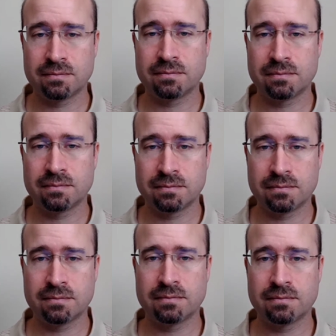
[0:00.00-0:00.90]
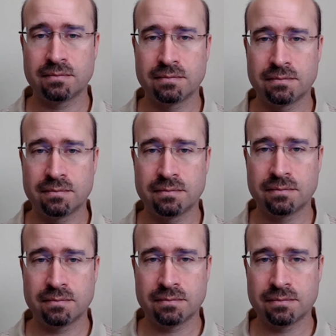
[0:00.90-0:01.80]

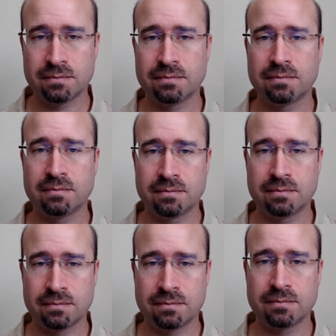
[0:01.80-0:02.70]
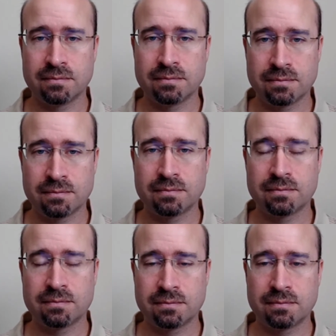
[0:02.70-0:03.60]

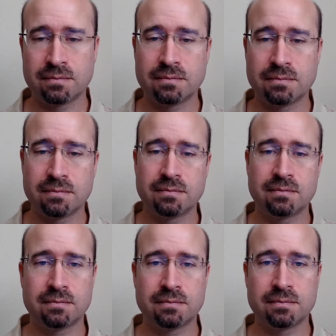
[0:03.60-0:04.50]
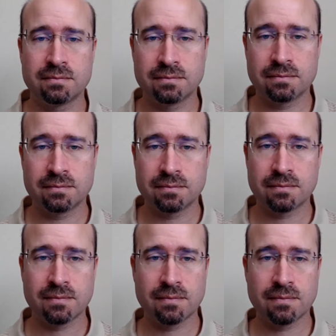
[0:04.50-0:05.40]

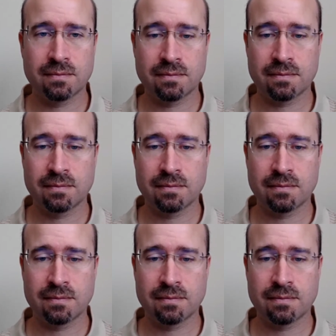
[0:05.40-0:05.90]
This person isn't speaking.